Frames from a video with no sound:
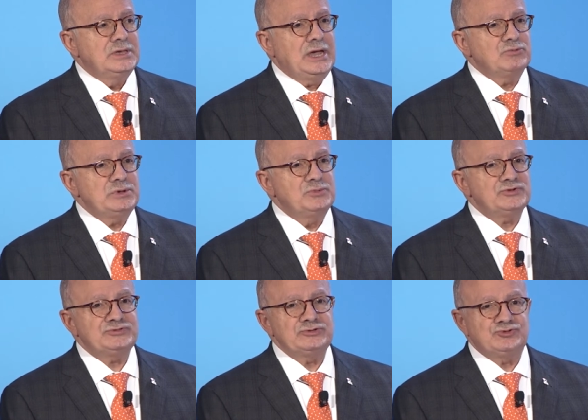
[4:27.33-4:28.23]
And we
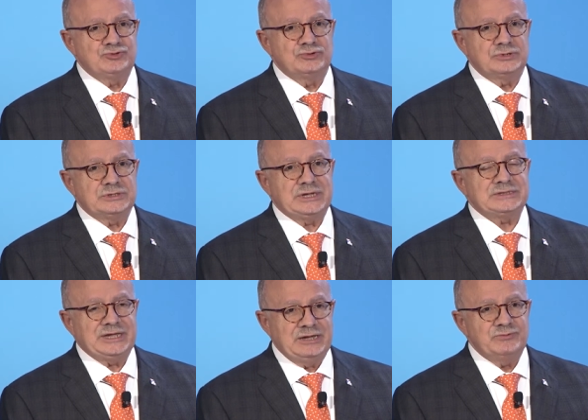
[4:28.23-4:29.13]
must ensure that
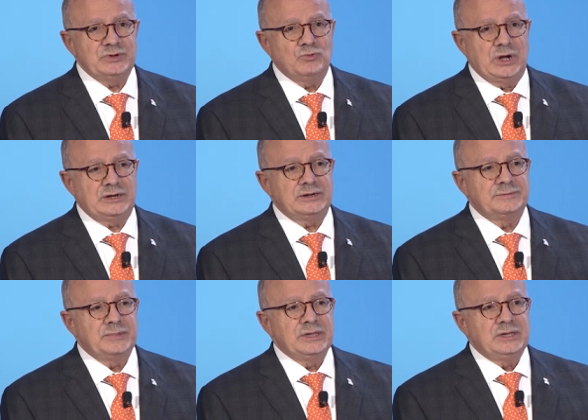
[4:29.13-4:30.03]
everyone
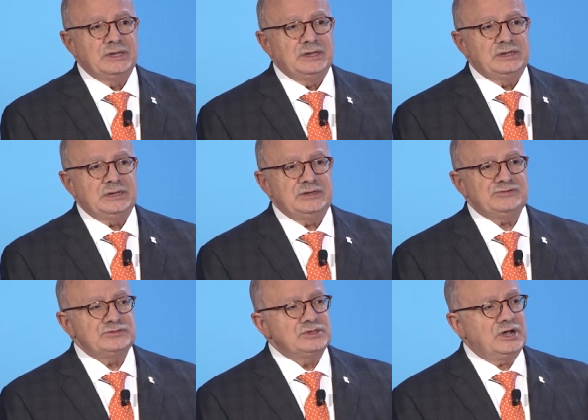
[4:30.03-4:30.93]

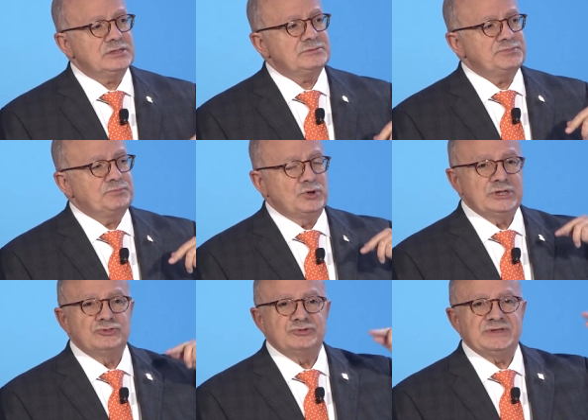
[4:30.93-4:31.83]
is not put
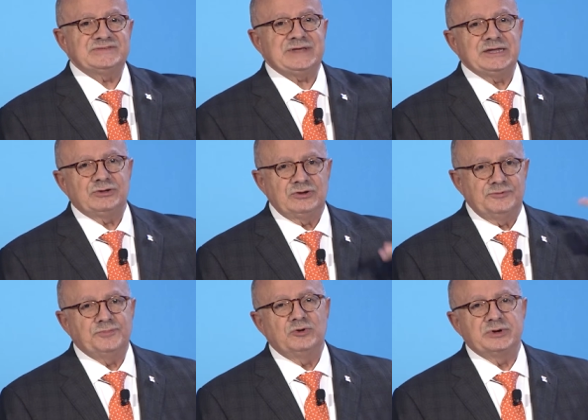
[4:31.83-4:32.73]
into the cycle
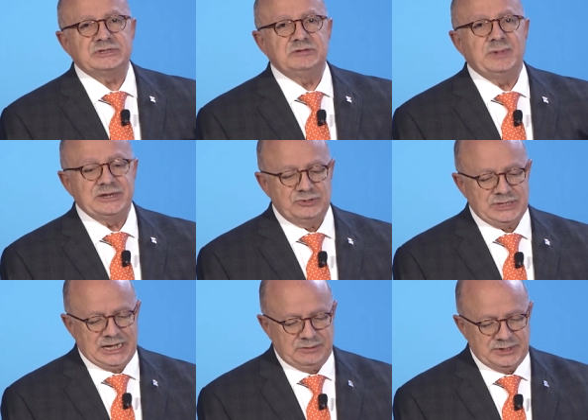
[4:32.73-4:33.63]
of poverty by not
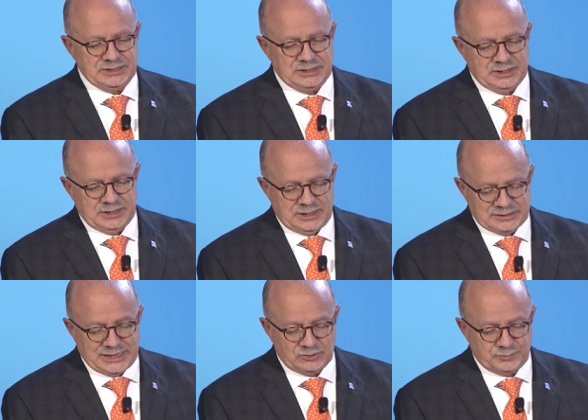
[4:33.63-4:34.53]
having
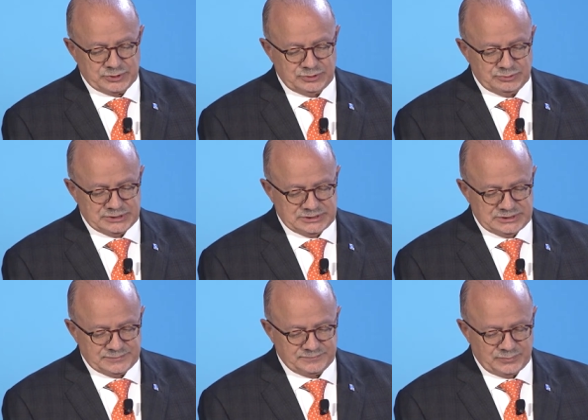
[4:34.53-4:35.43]
that opportunity.
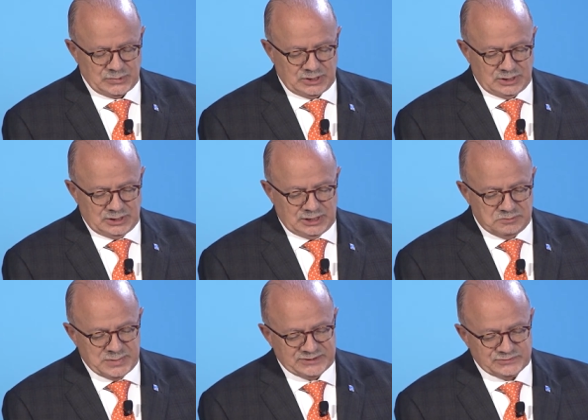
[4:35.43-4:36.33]

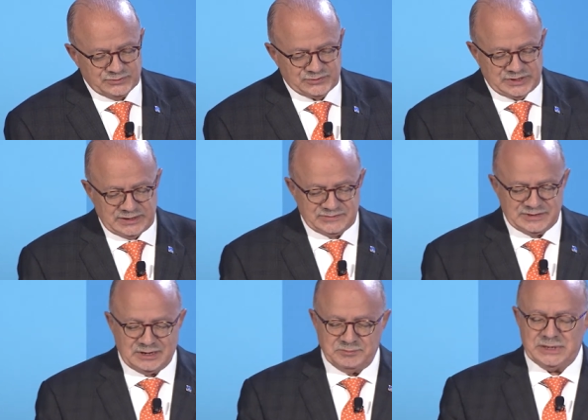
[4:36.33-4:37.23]
It makes no sense
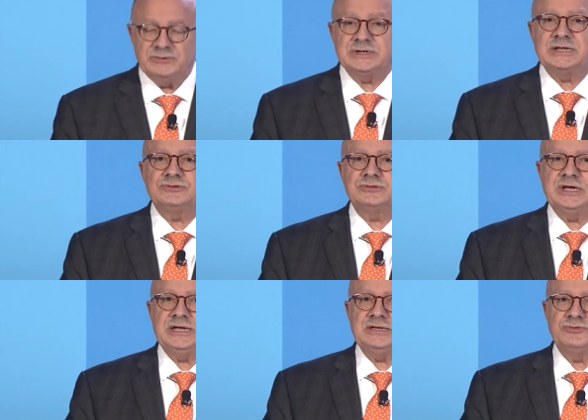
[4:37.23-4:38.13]
in America
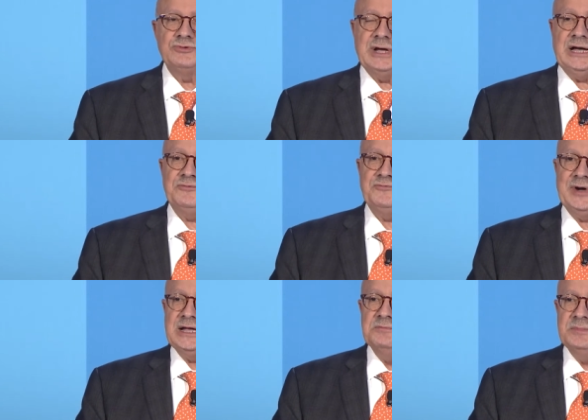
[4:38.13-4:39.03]
today to have
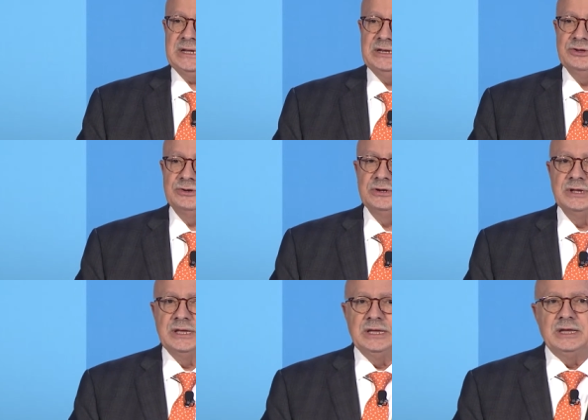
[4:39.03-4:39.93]
5 million
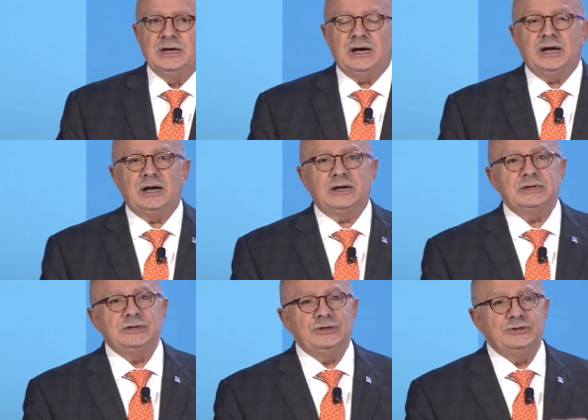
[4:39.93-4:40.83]
uh,
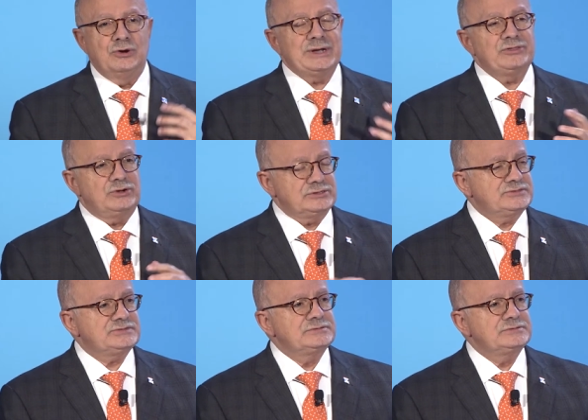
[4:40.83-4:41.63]
young adults